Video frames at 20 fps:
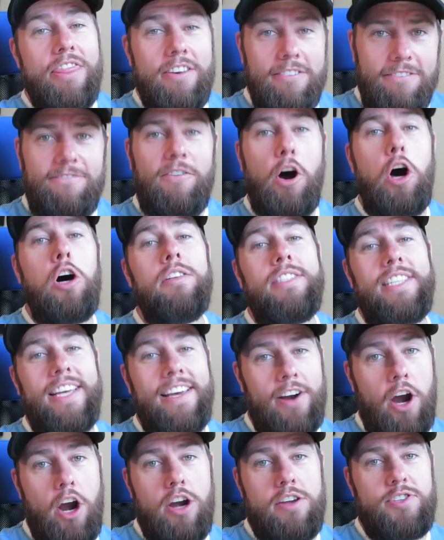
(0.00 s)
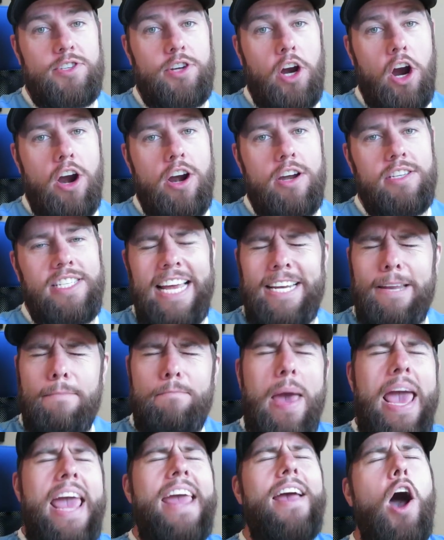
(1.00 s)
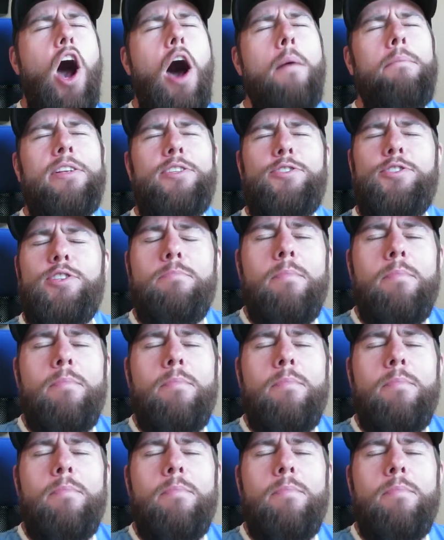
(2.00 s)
The Fault in Our Stars, and to pay homage to